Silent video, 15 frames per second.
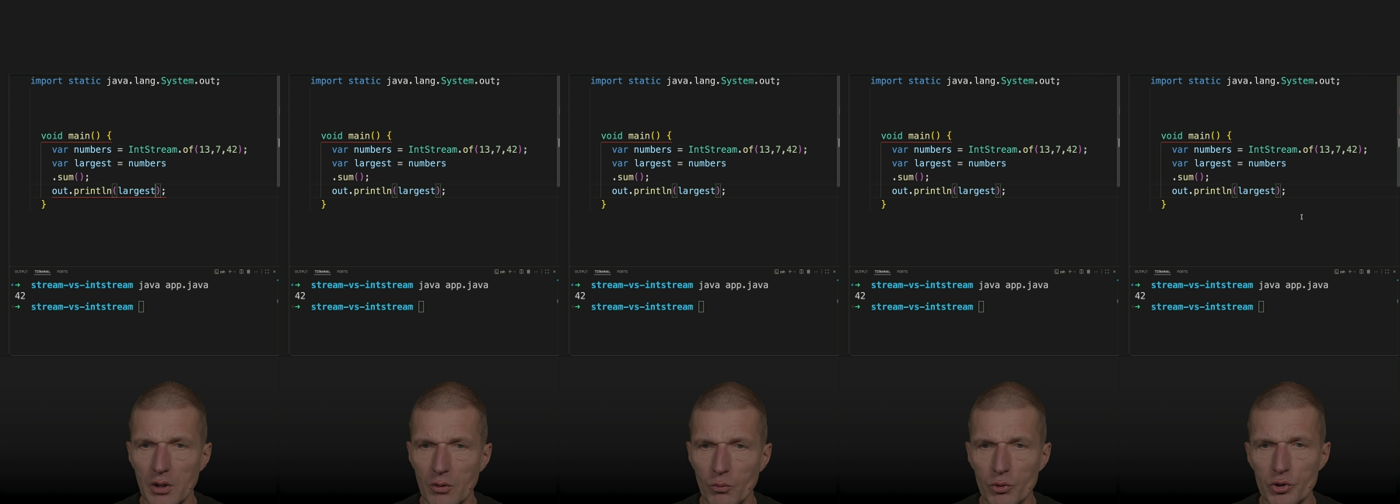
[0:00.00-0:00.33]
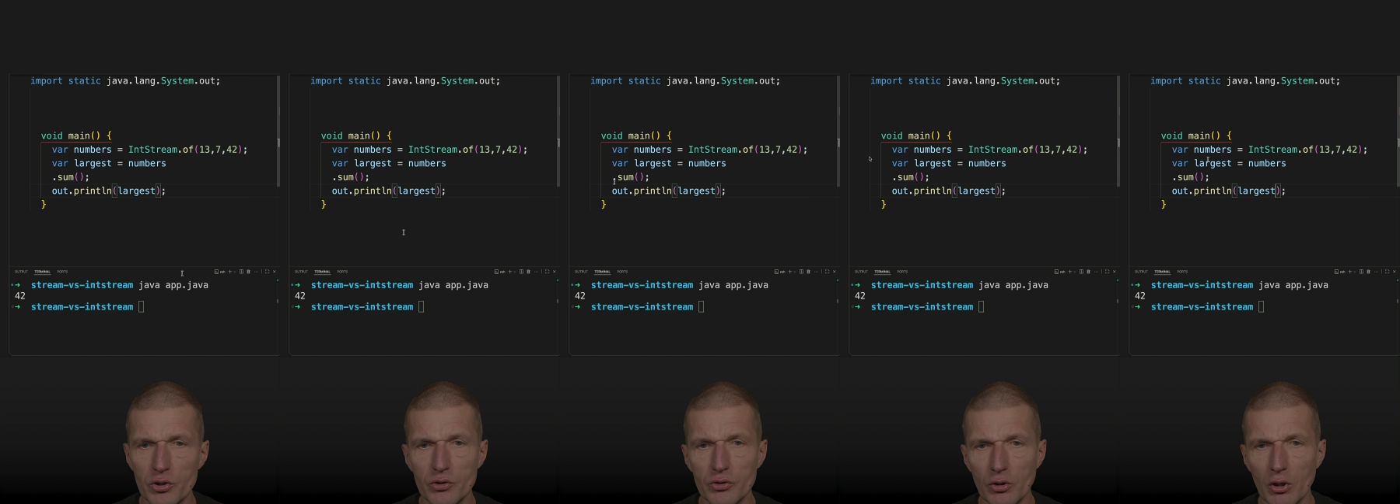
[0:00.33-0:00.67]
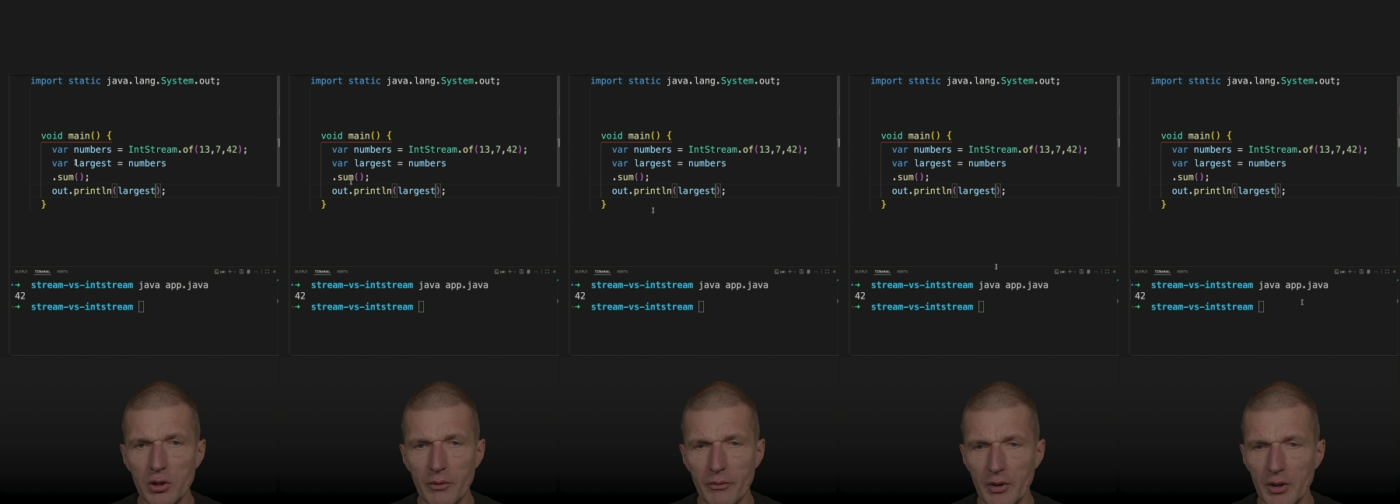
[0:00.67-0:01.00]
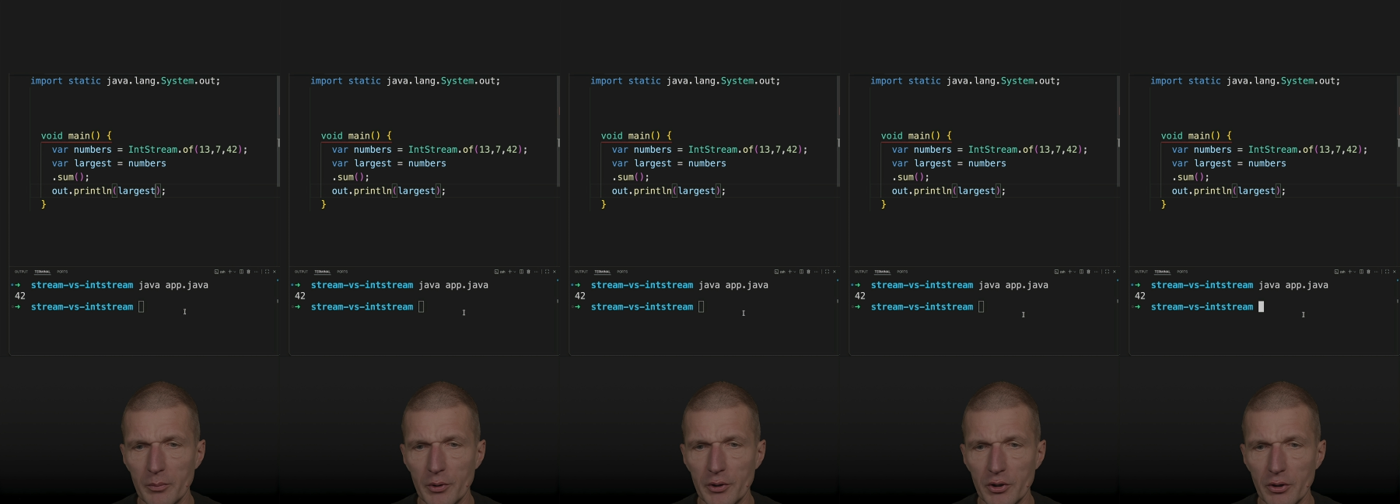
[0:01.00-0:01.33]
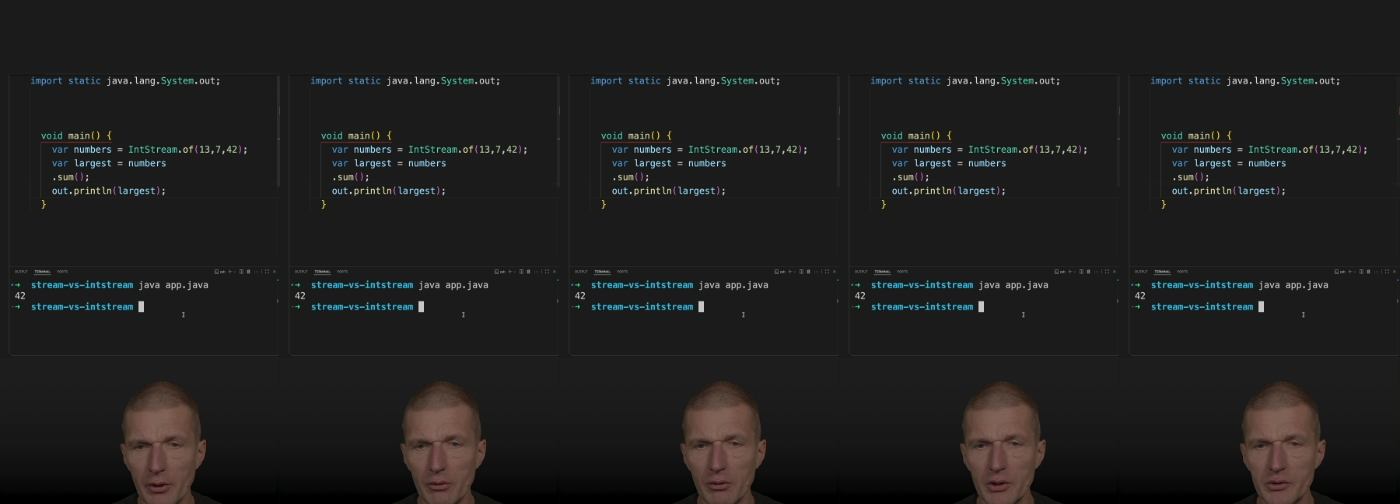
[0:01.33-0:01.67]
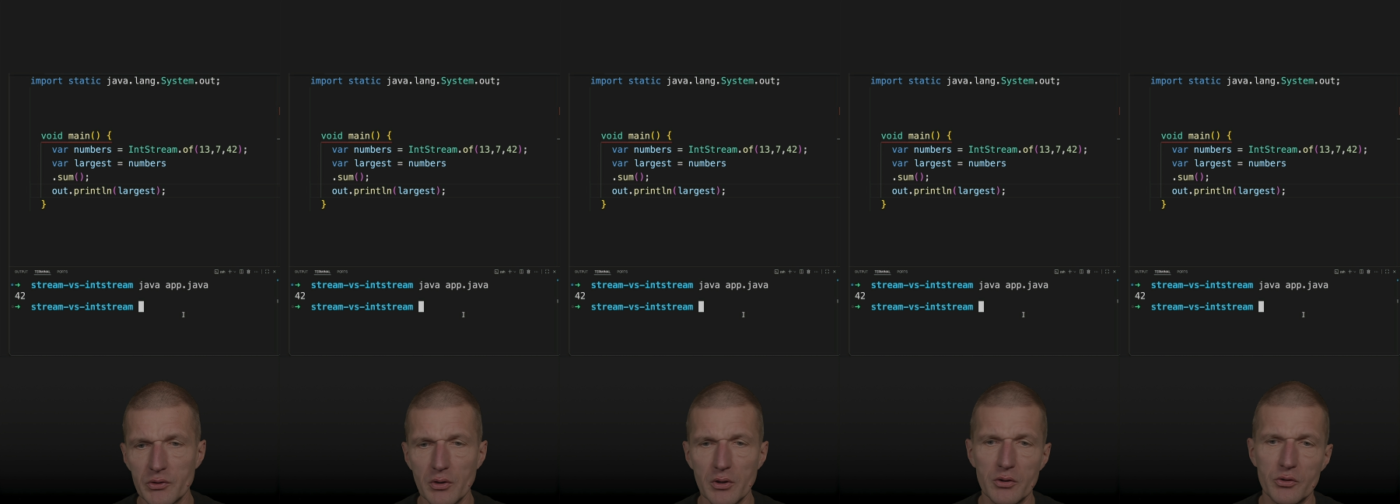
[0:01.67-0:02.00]
which is not available in the regular
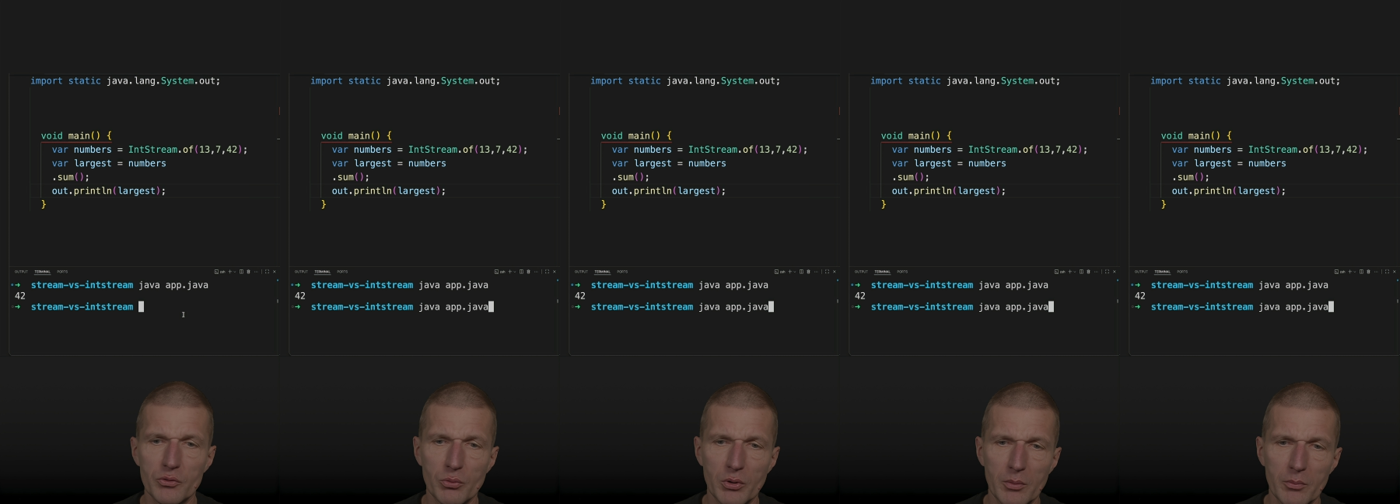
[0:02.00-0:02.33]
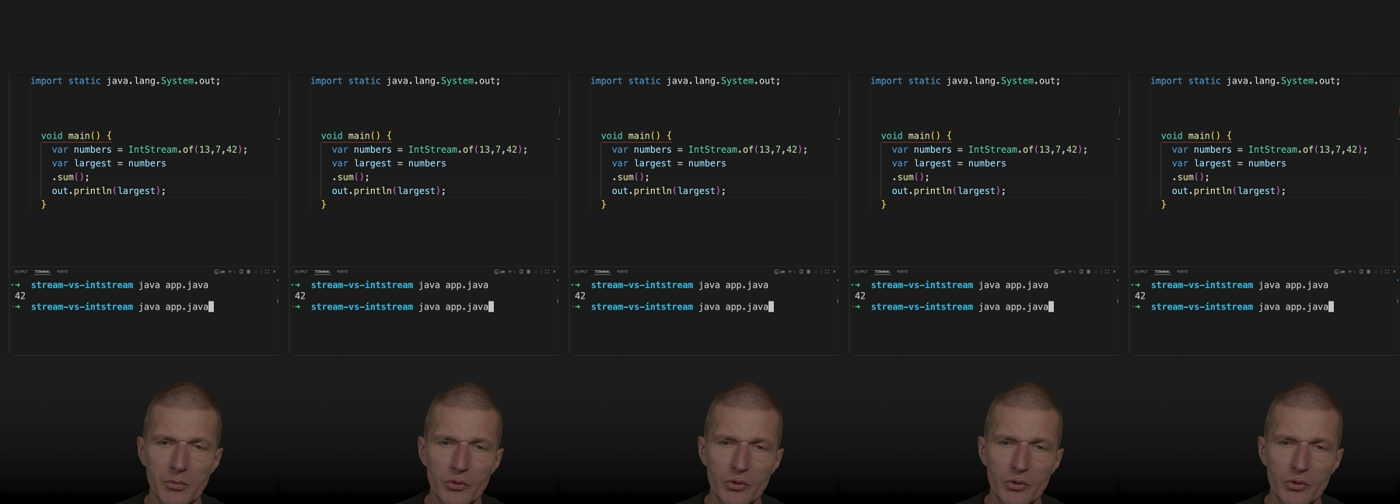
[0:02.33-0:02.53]
uh, stream.